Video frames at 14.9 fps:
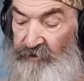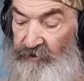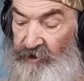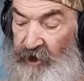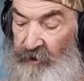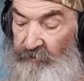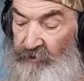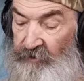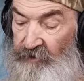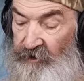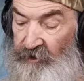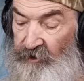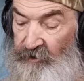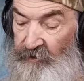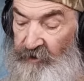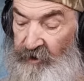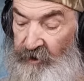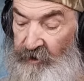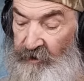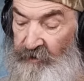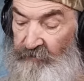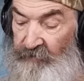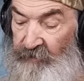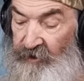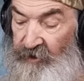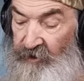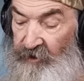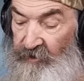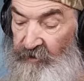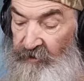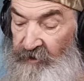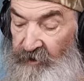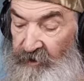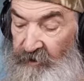in chapter two, you know,